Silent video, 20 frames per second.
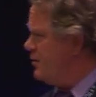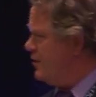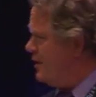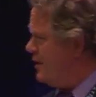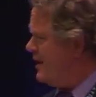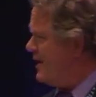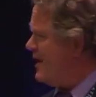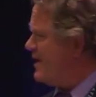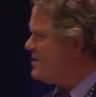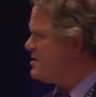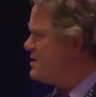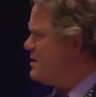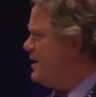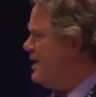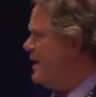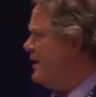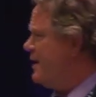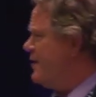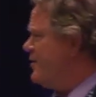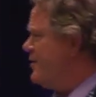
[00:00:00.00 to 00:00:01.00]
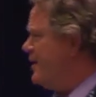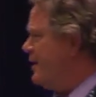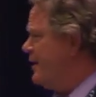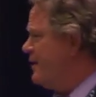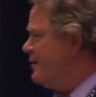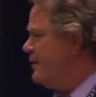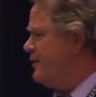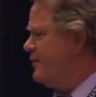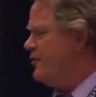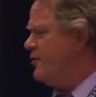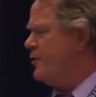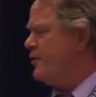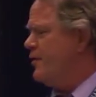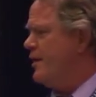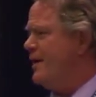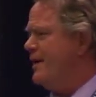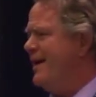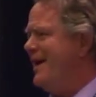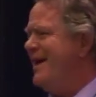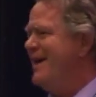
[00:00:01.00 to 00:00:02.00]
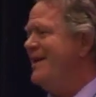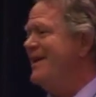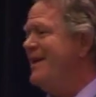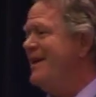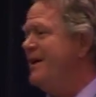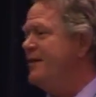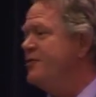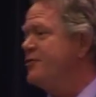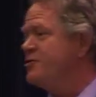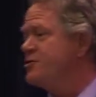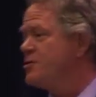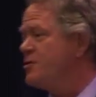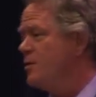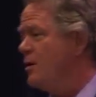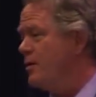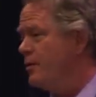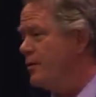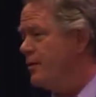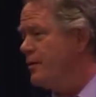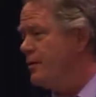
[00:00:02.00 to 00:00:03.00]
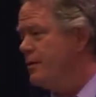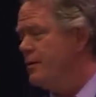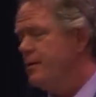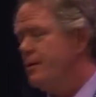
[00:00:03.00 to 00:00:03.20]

the last slide, I think, is a great Ann Landers quote.